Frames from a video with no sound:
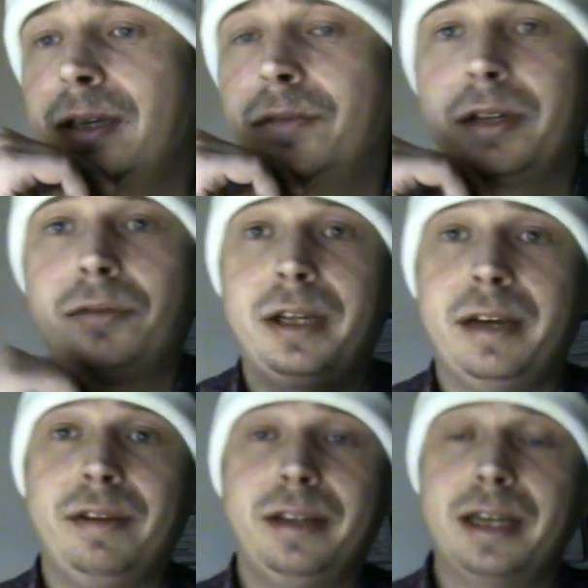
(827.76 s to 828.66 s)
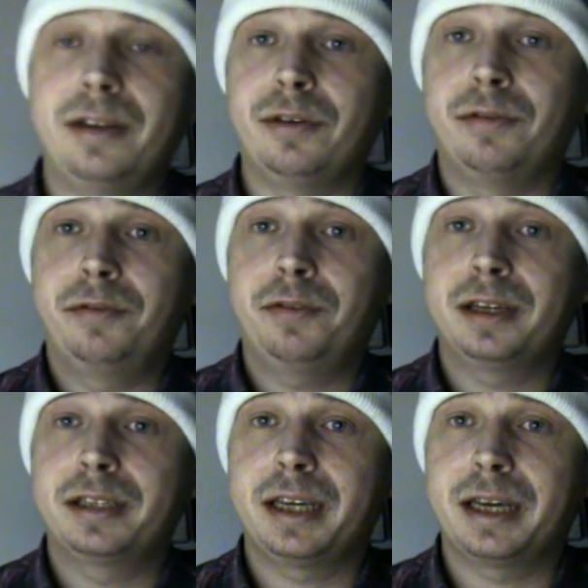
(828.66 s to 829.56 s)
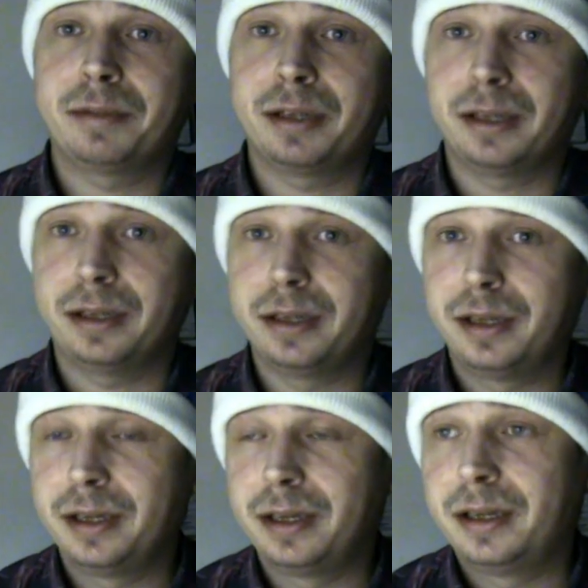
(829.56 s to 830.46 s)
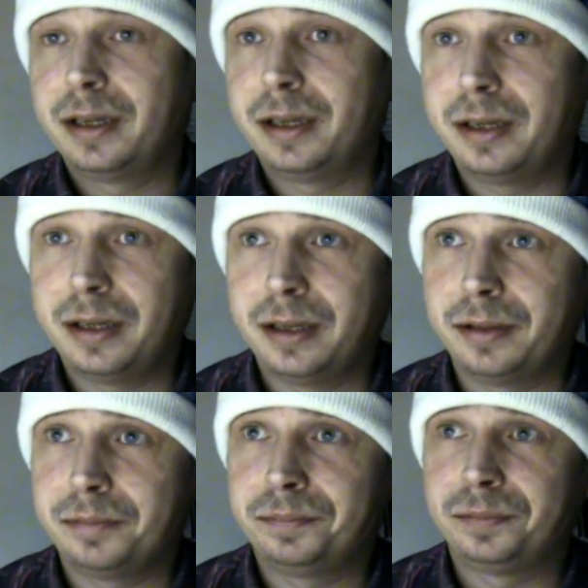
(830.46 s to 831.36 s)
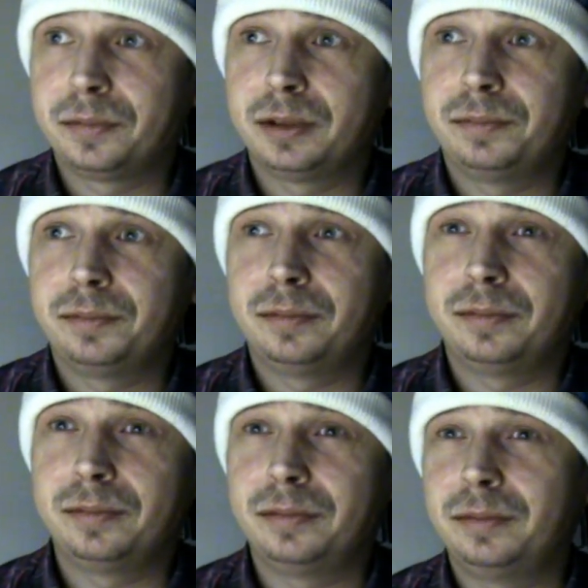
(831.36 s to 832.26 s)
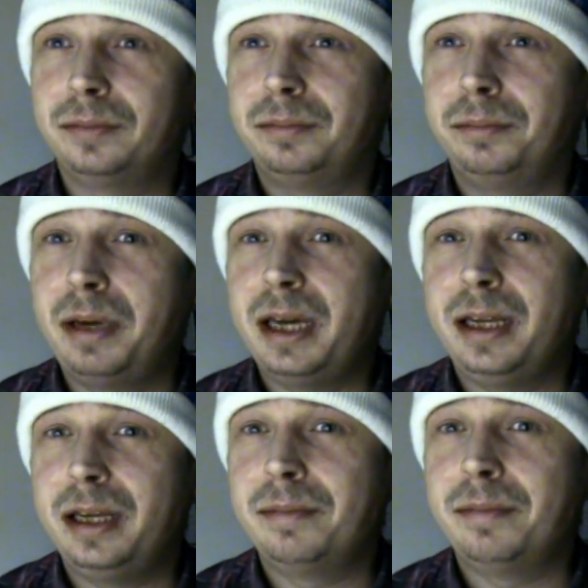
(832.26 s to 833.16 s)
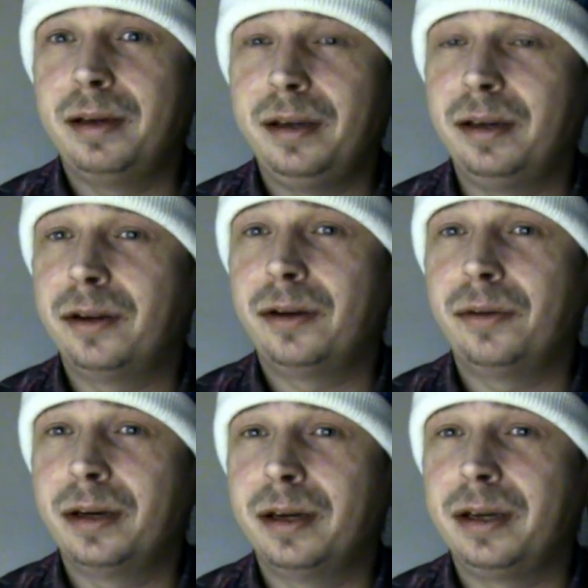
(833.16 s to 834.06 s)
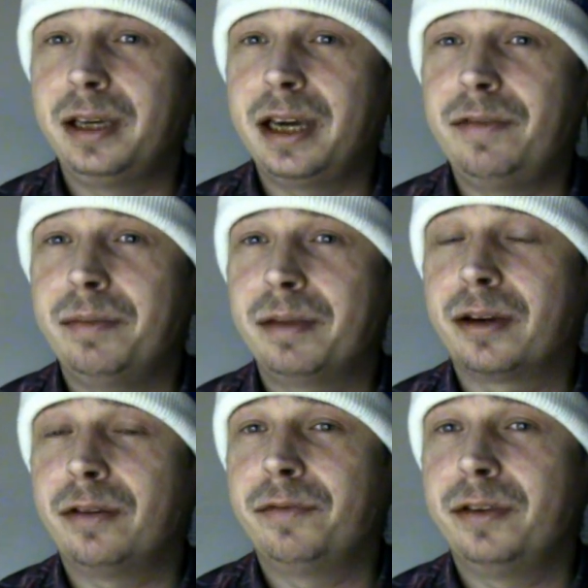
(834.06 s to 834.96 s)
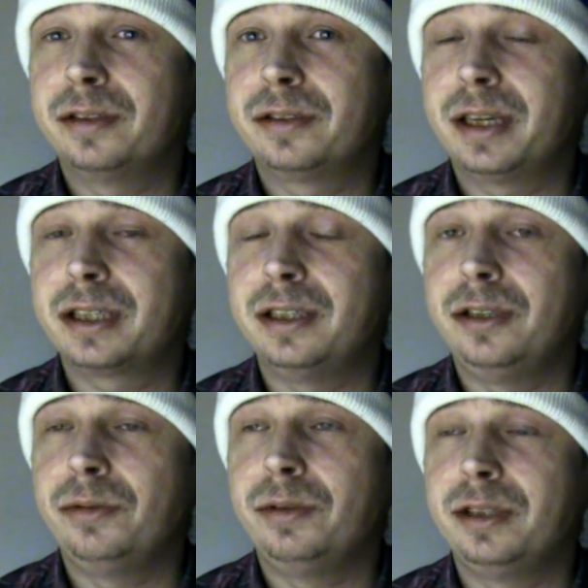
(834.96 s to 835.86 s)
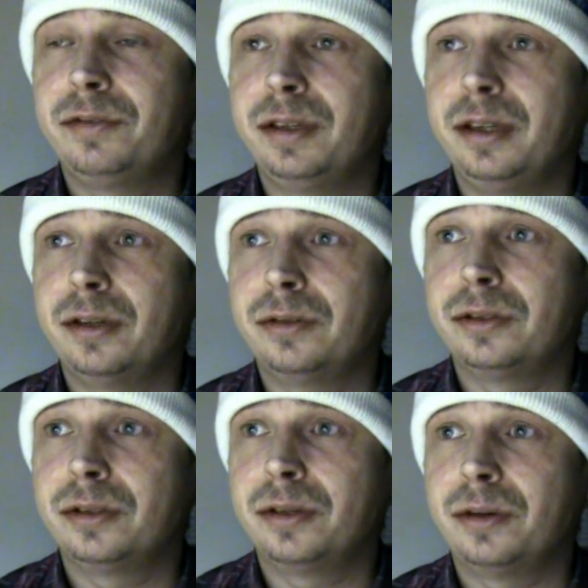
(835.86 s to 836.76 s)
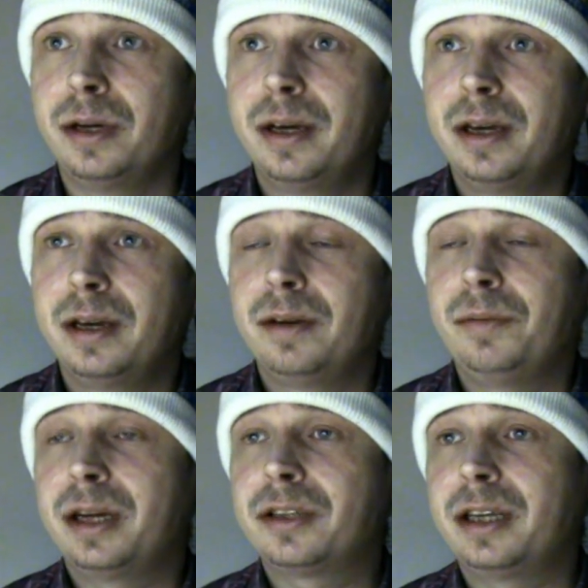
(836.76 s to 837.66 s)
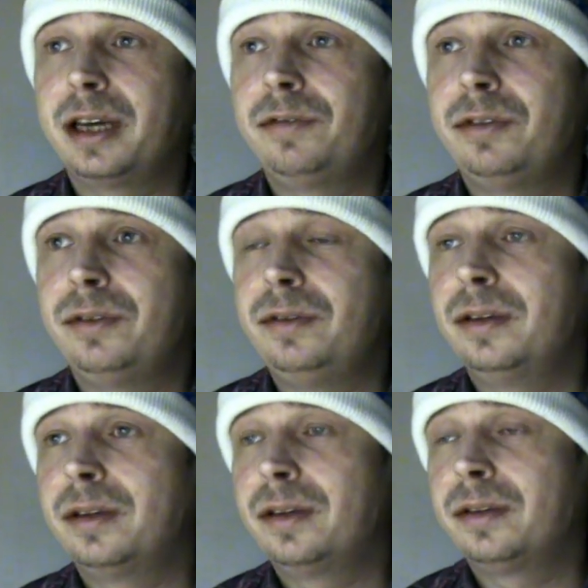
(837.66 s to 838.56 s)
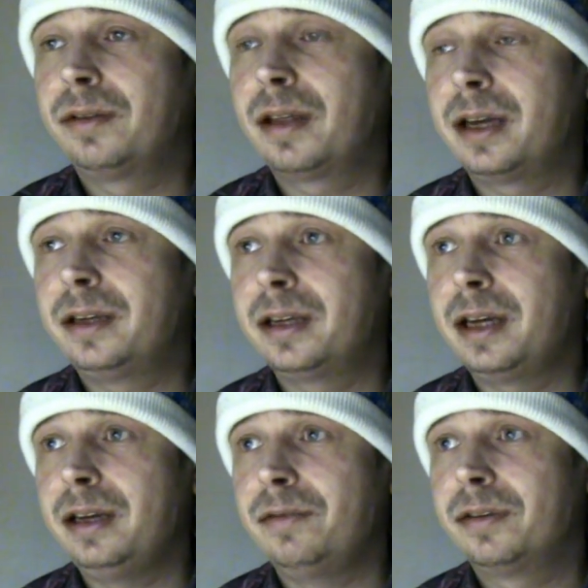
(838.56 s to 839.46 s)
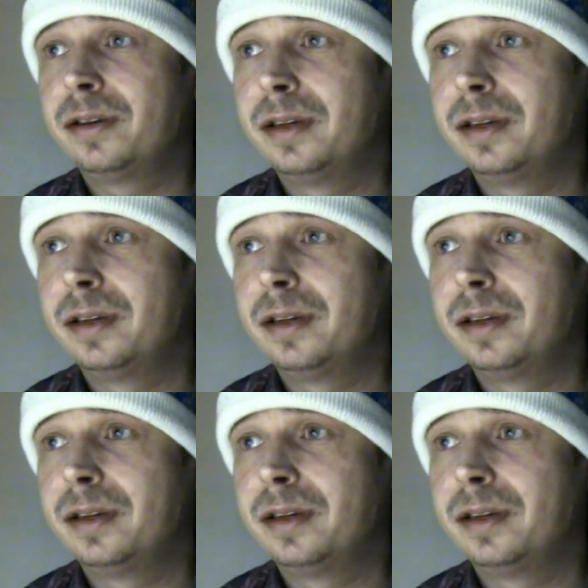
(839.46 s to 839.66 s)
retro day Nintendo fuck's sake I'm tired um, made him you know uh, gave him the confidence to actually do these videos so we actually have uh, to thank Dave